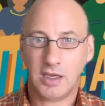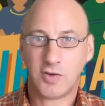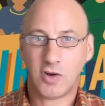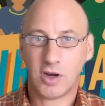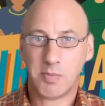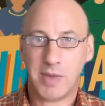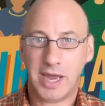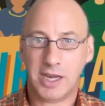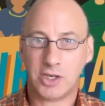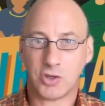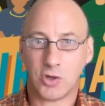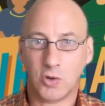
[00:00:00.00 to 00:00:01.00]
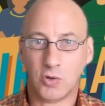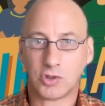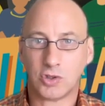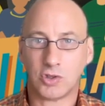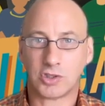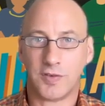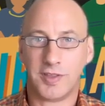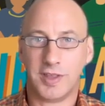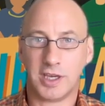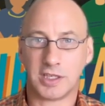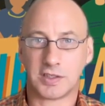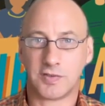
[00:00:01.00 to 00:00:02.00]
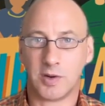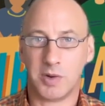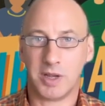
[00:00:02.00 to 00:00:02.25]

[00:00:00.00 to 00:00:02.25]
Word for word: You've got to manage all sorts of things from